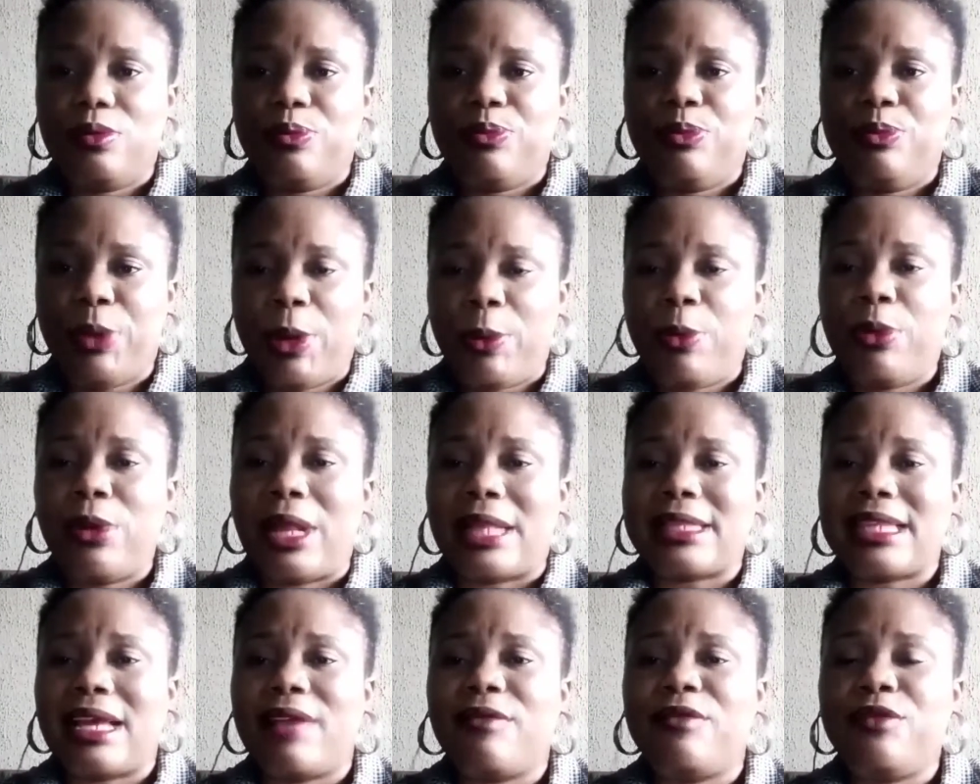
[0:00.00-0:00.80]
people
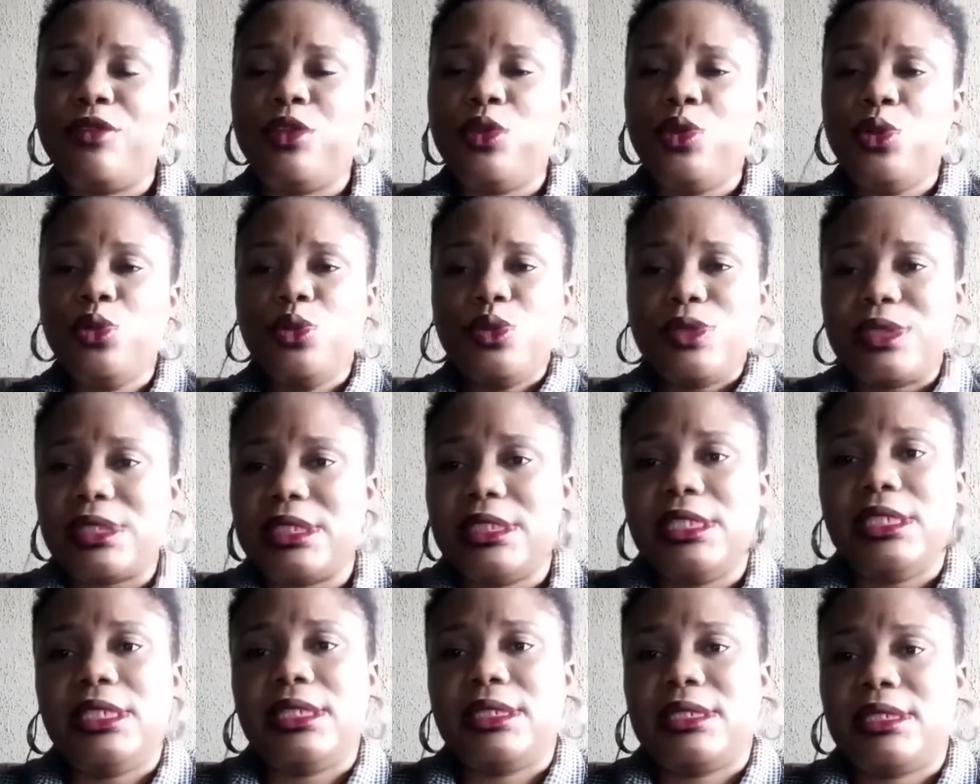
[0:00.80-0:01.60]
that have
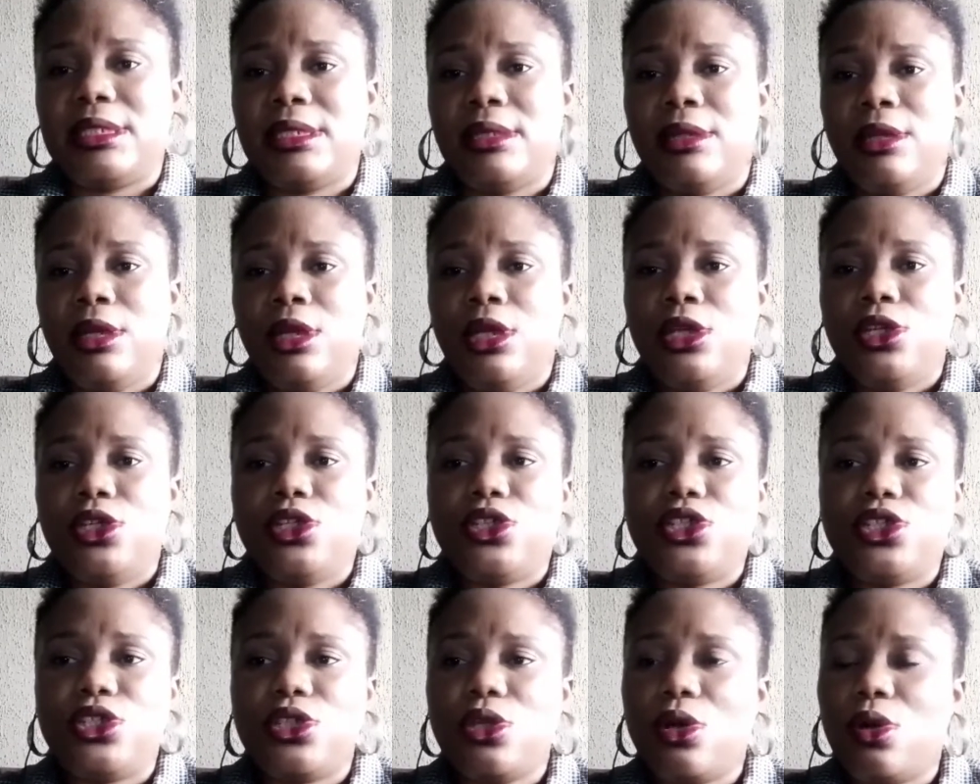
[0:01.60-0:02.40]
used it.
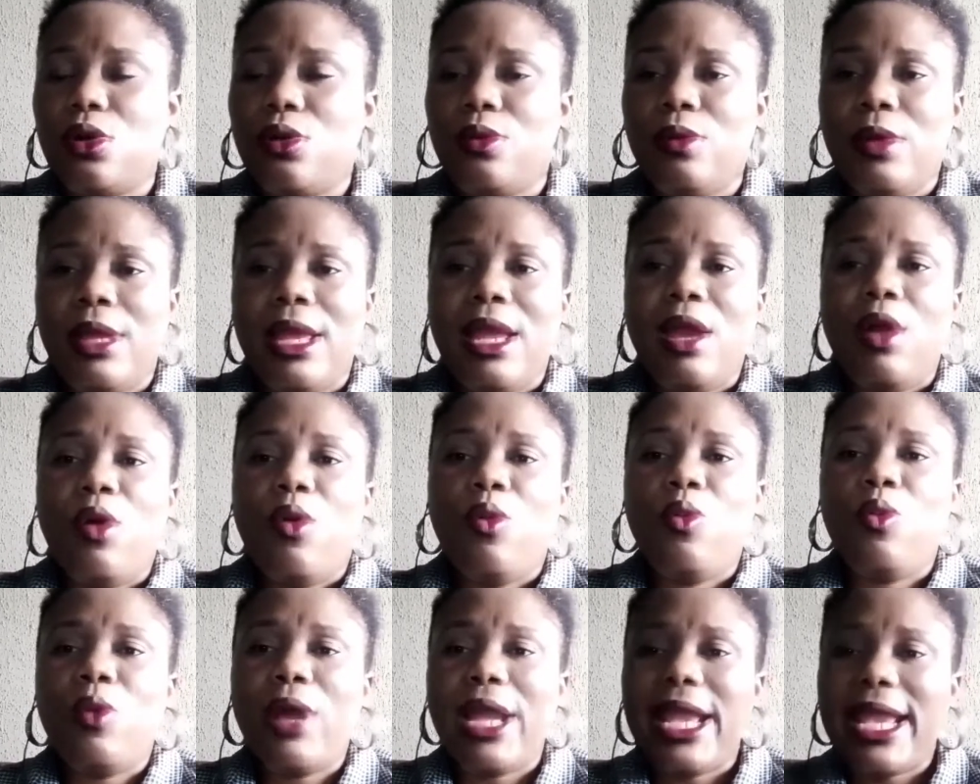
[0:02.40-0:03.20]
So
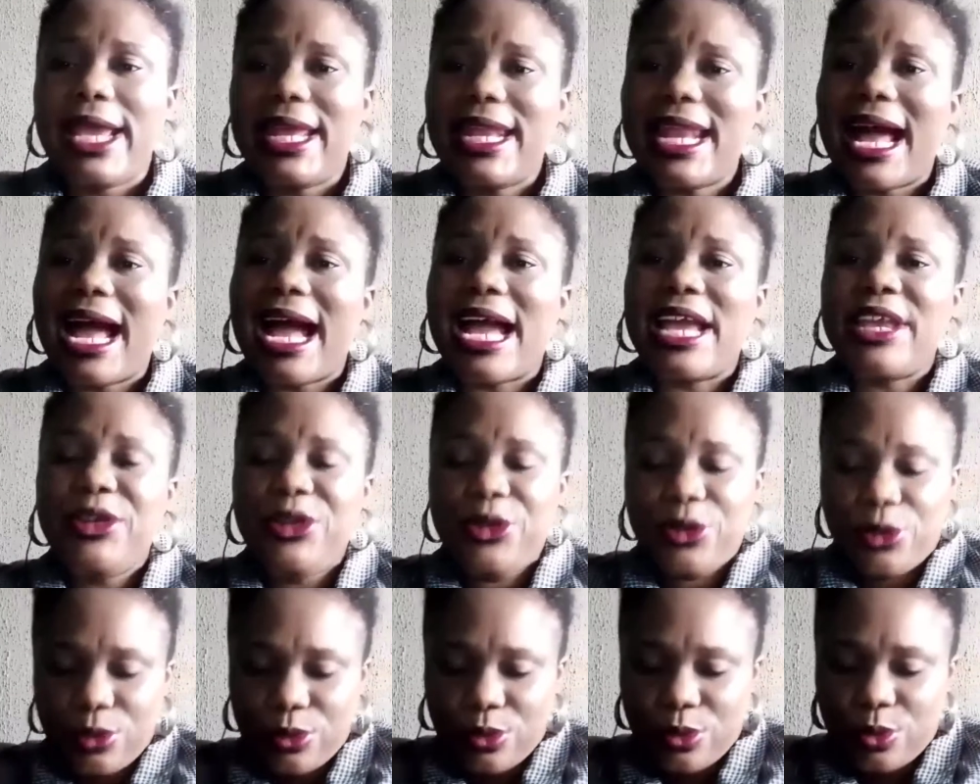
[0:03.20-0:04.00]
when are
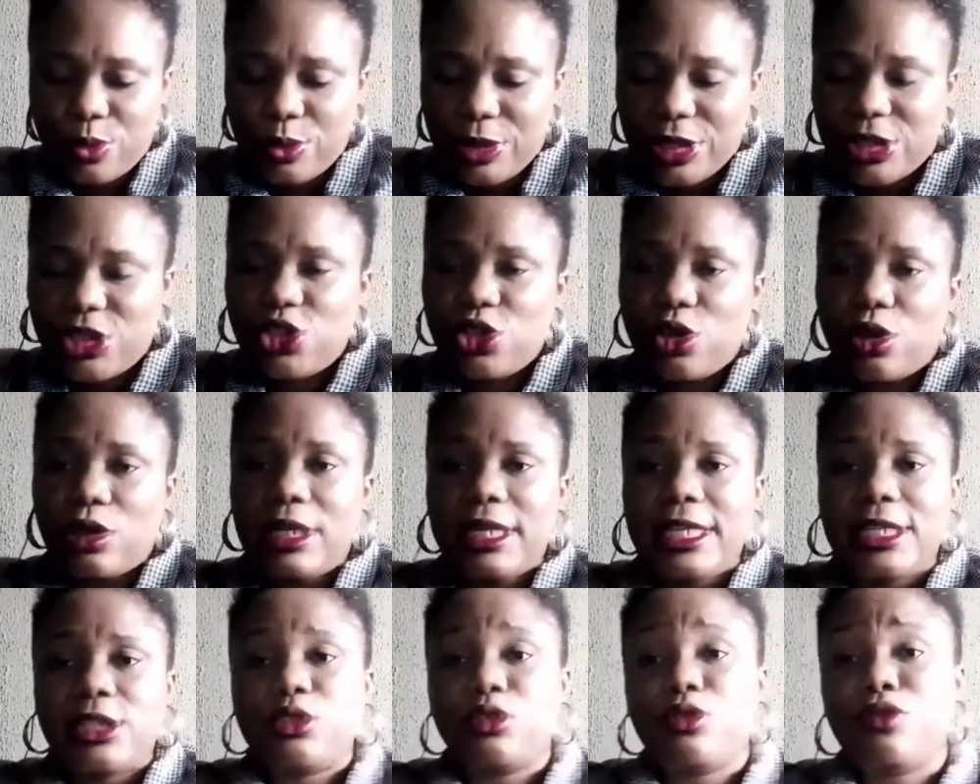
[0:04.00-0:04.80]
you with your
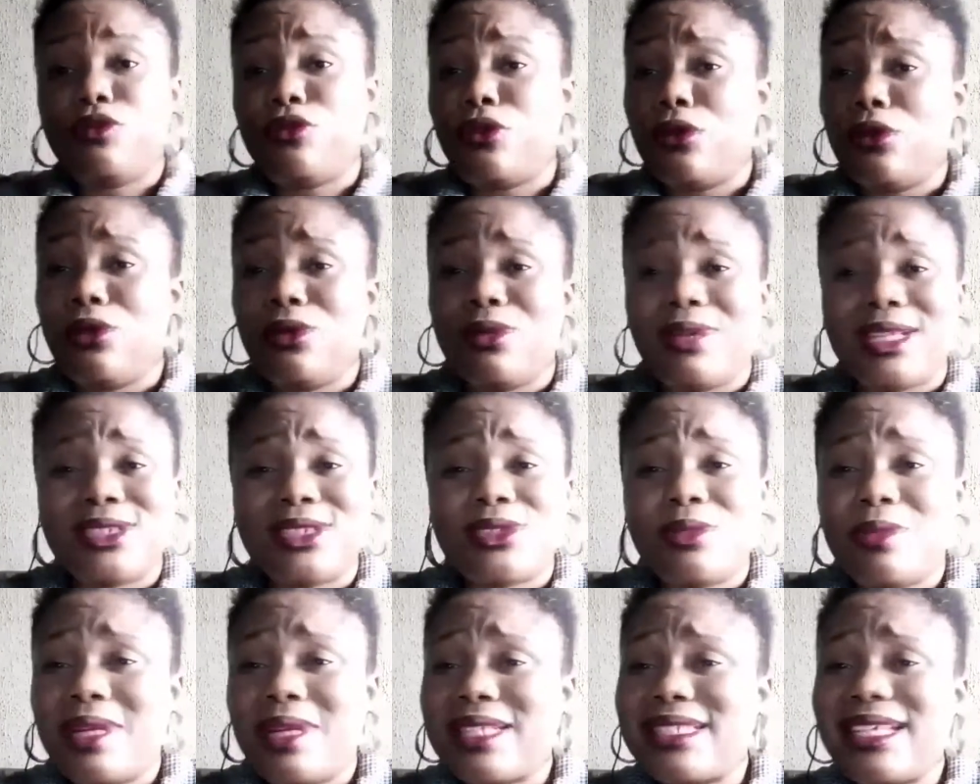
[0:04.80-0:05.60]
little followers,
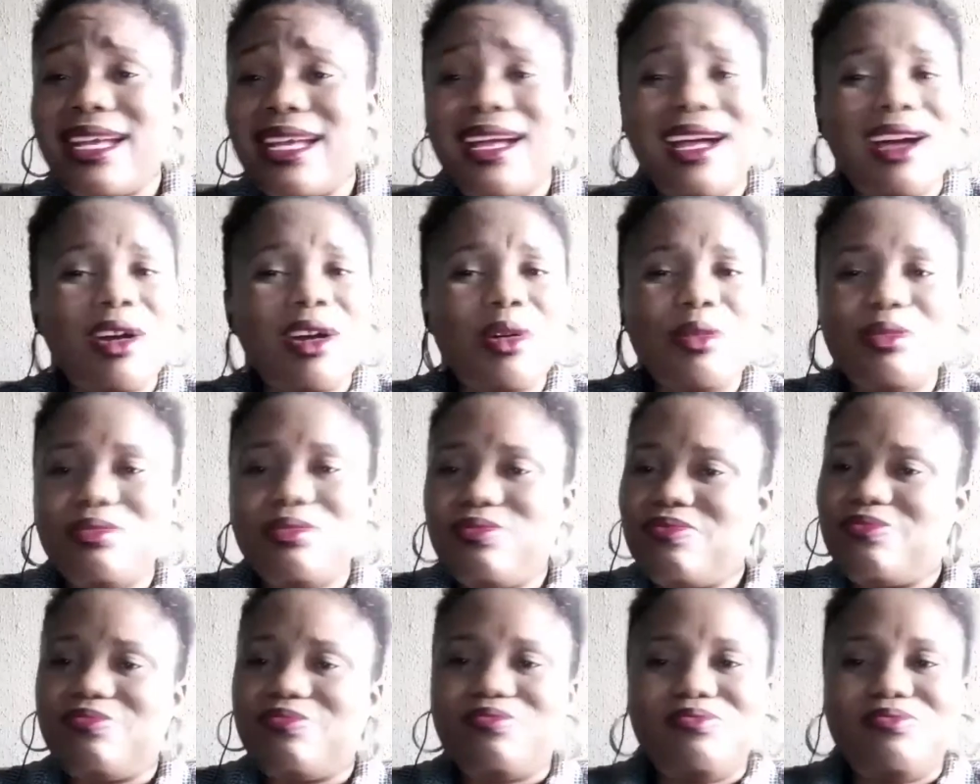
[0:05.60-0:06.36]
no matter how